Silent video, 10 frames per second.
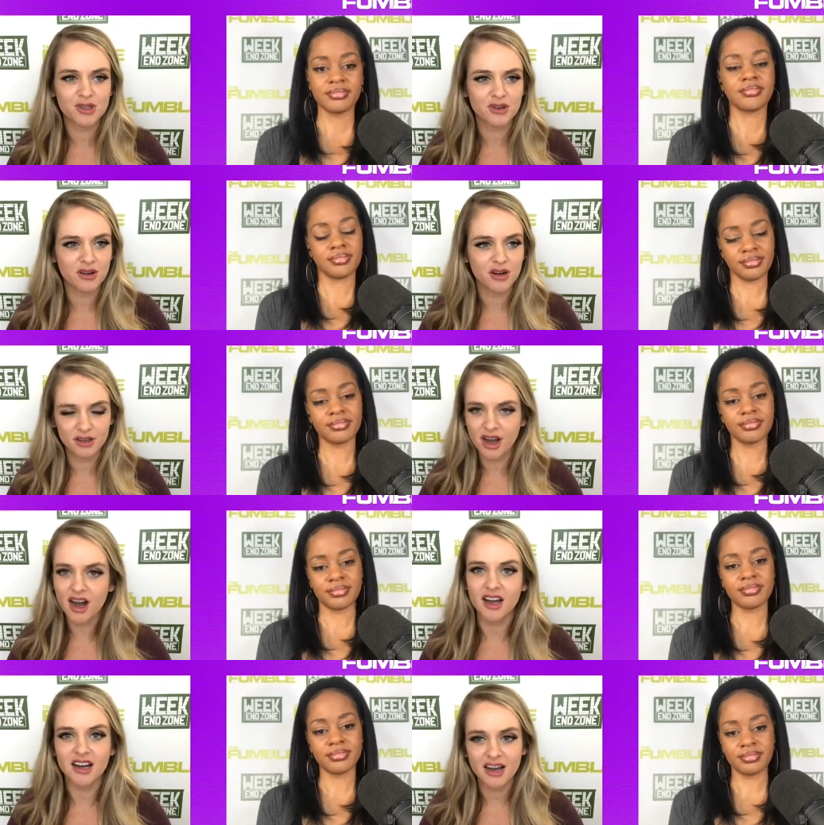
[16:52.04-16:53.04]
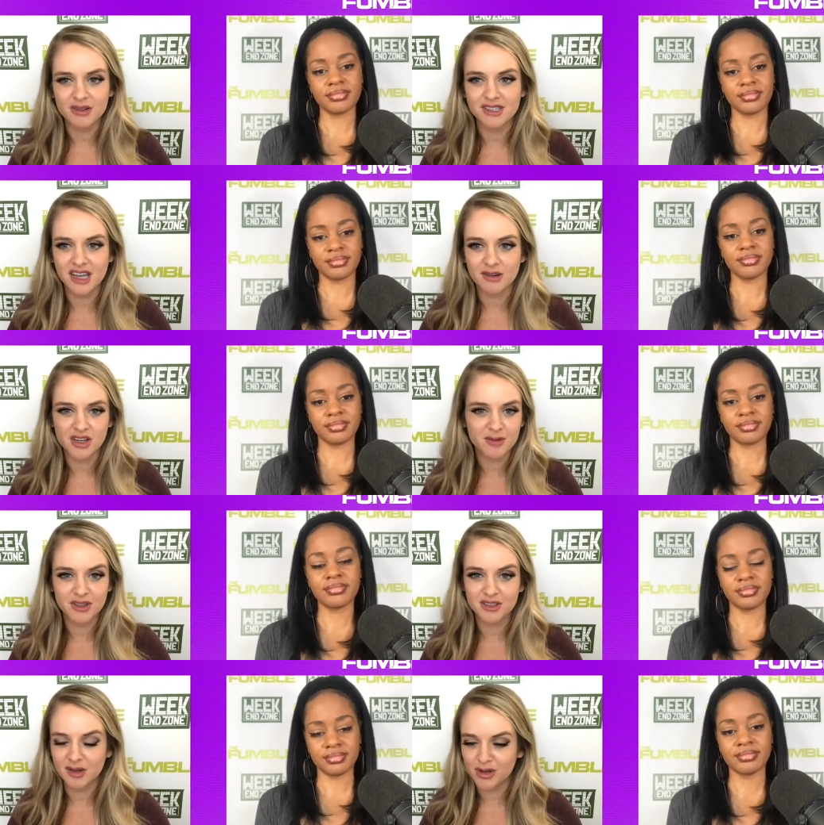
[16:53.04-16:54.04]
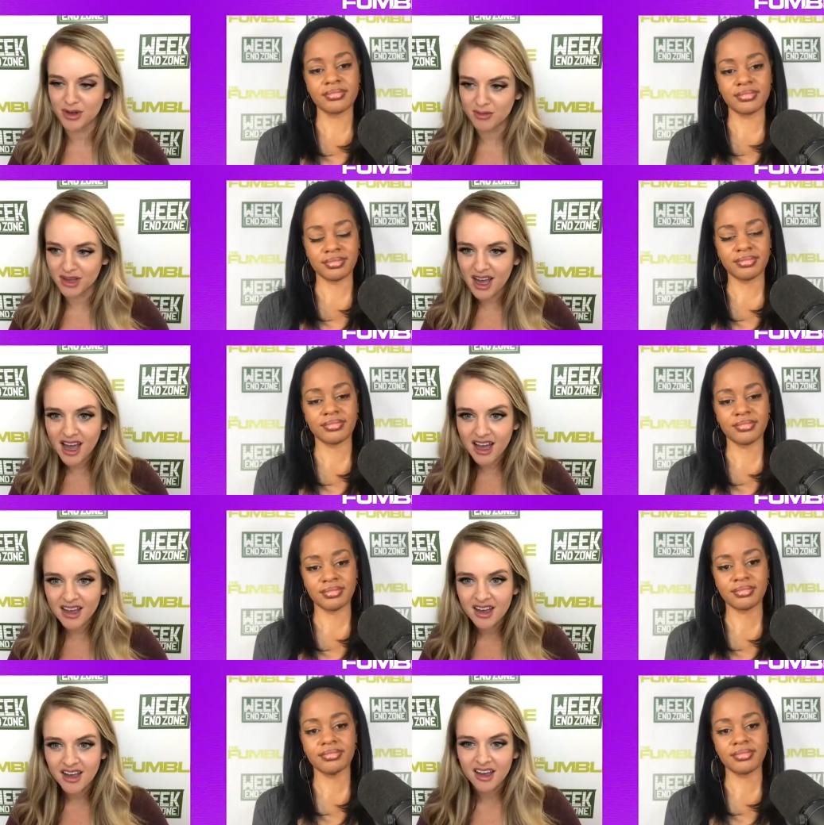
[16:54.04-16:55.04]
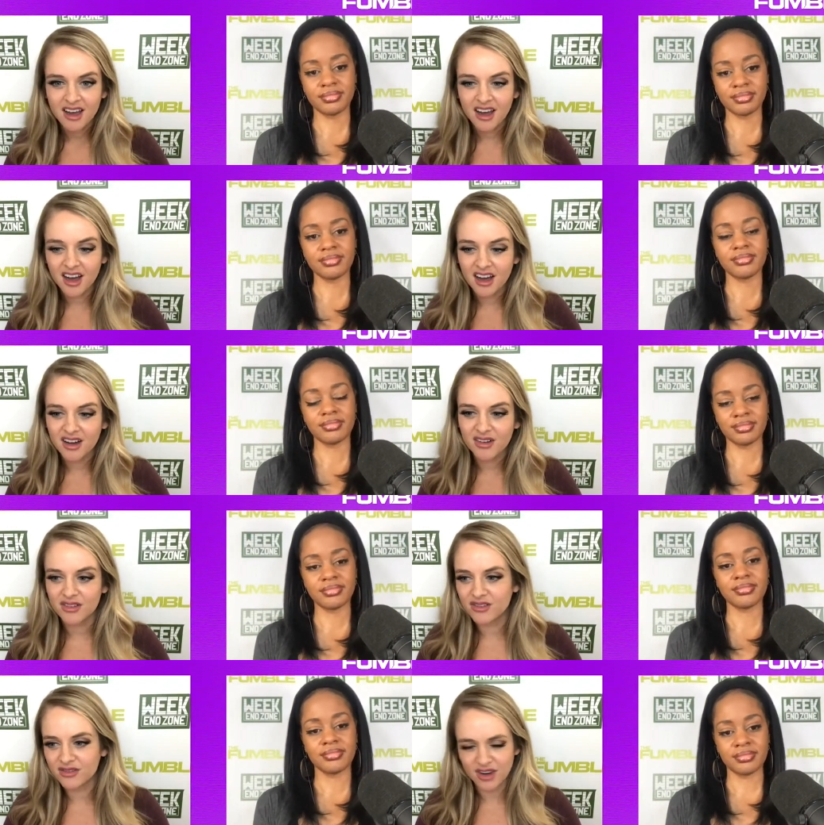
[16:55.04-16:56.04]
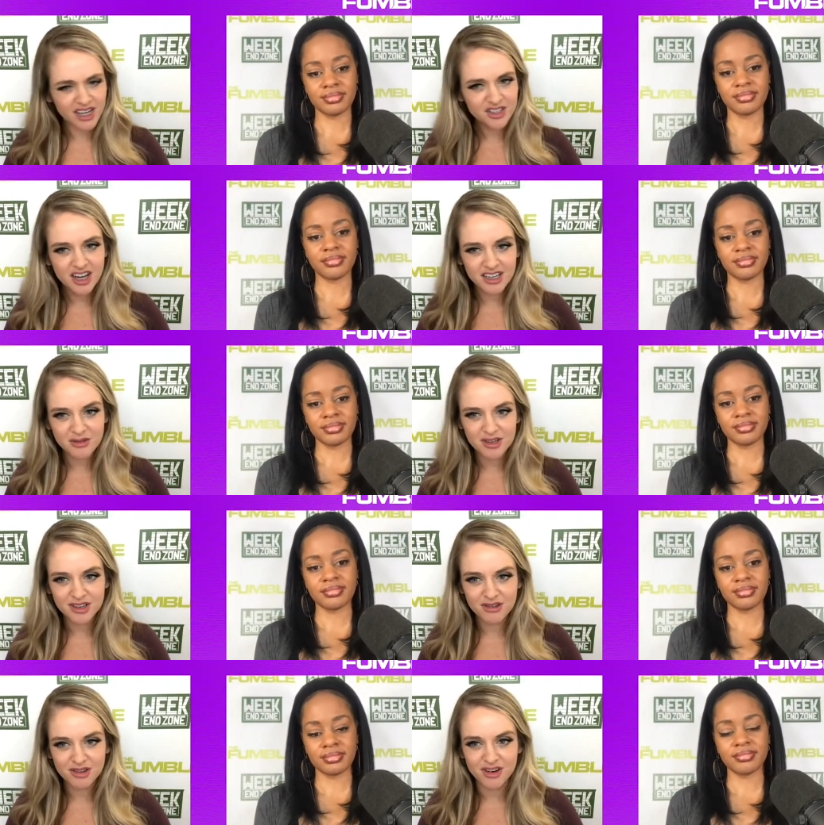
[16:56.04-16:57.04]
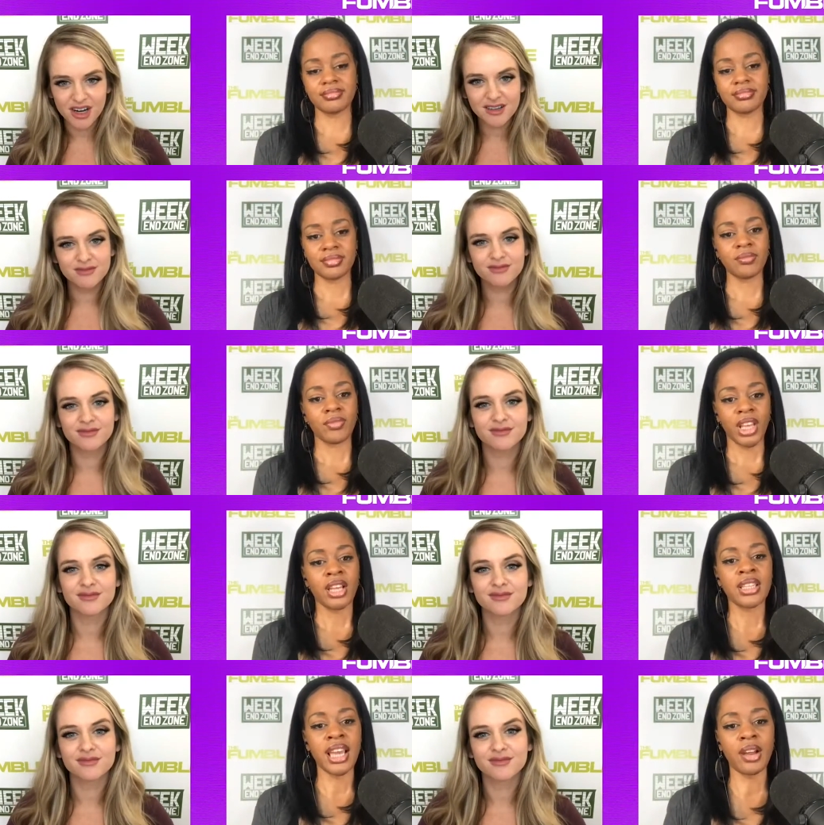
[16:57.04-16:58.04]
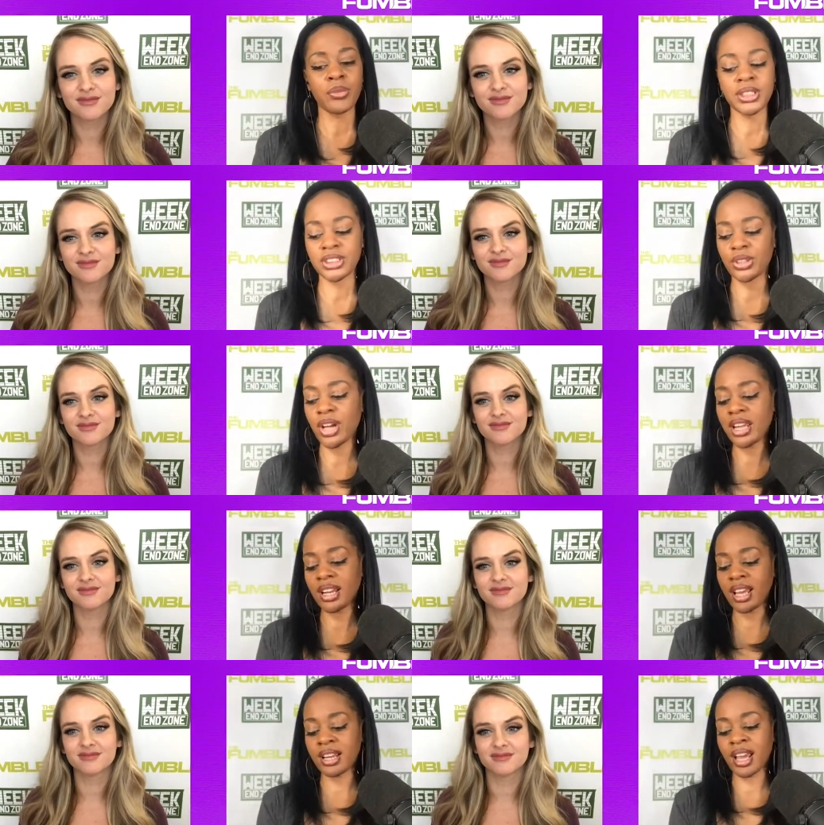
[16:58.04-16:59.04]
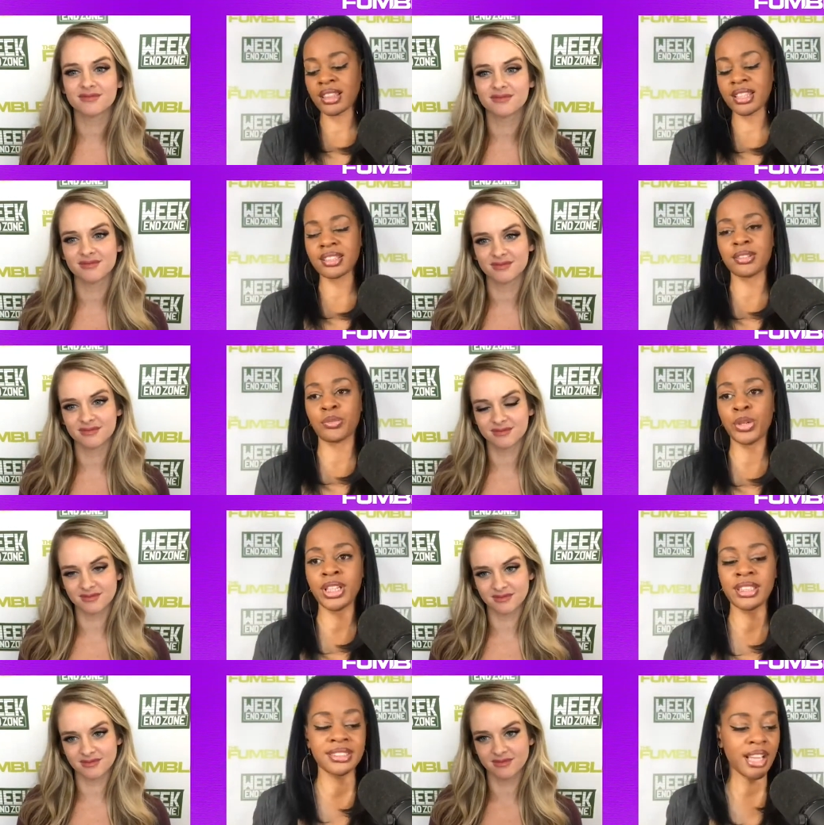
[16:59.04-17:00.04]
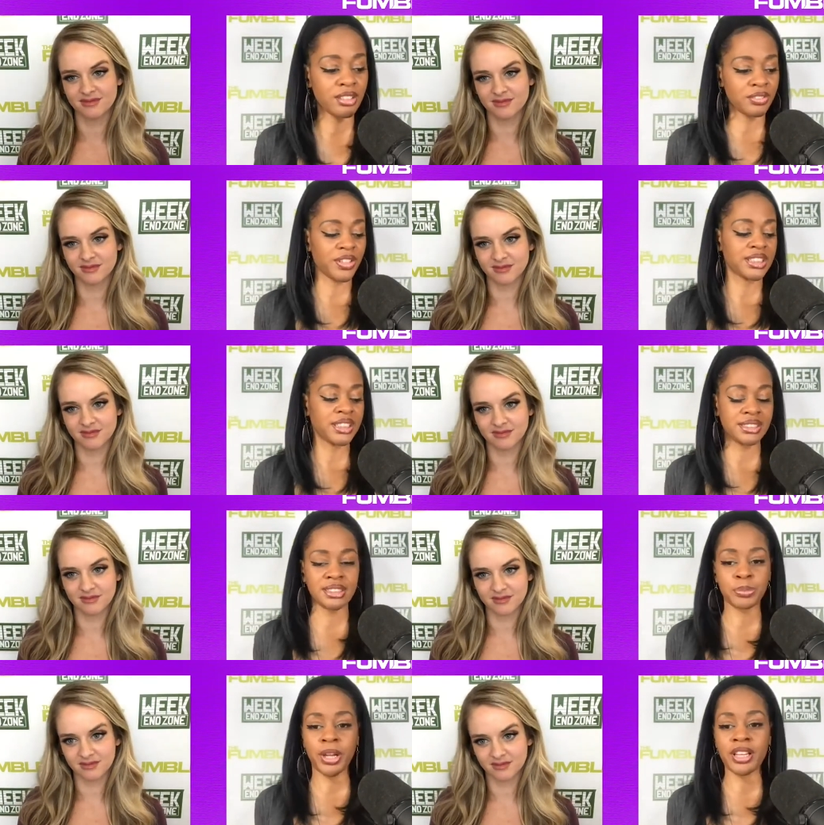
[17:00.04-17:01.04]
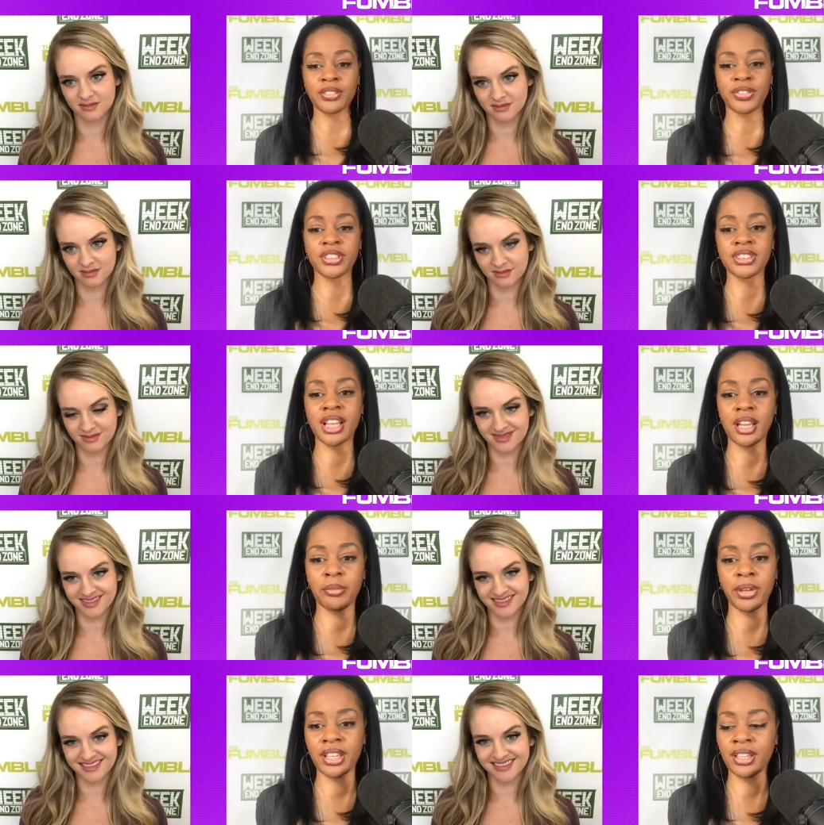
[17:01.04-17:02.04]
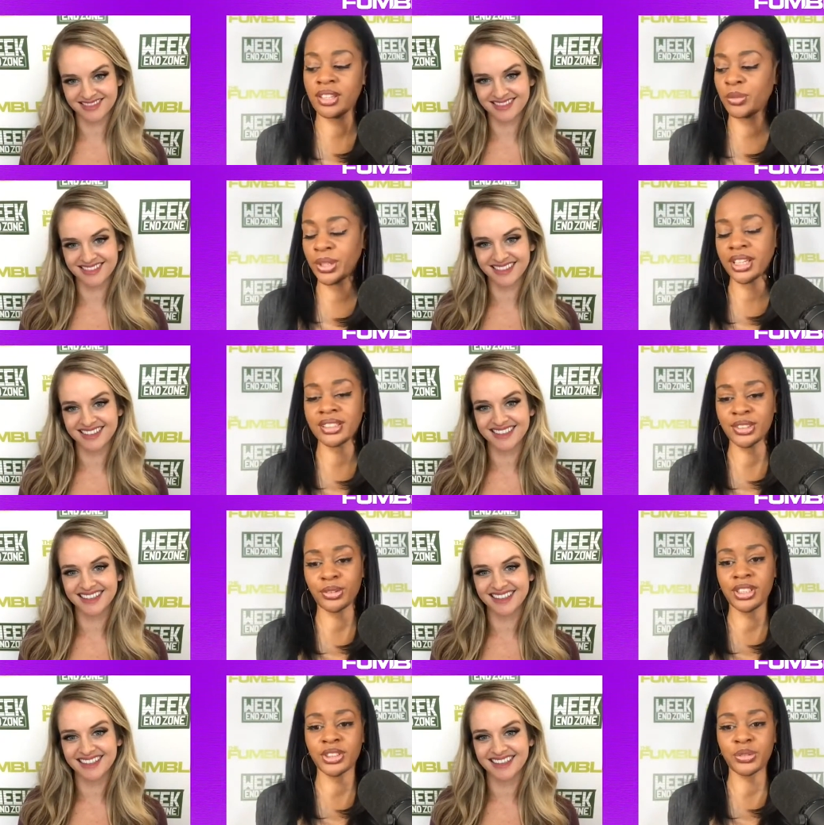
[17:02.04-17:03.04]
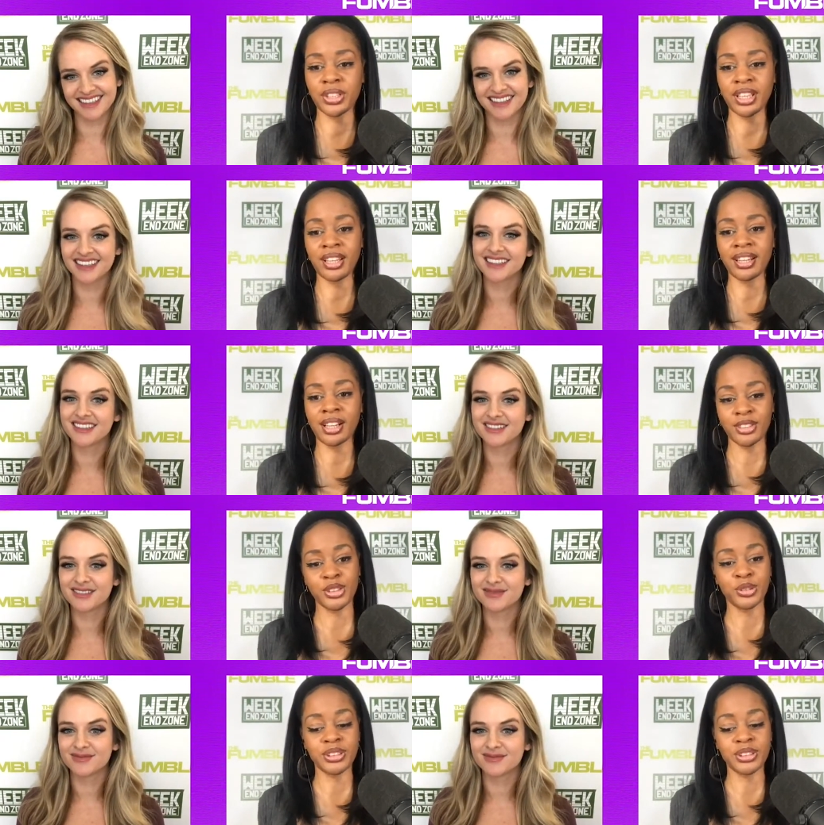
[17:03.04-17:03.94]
Speaker 1: sports a lot. I would say we talk about the WNBA, uh, right, Jackie? Wouldn't you agree?
Speaker 2: Yeah, we do, and and I think we need a sound effect because this is probably the first time in Weekend Zone history that on um,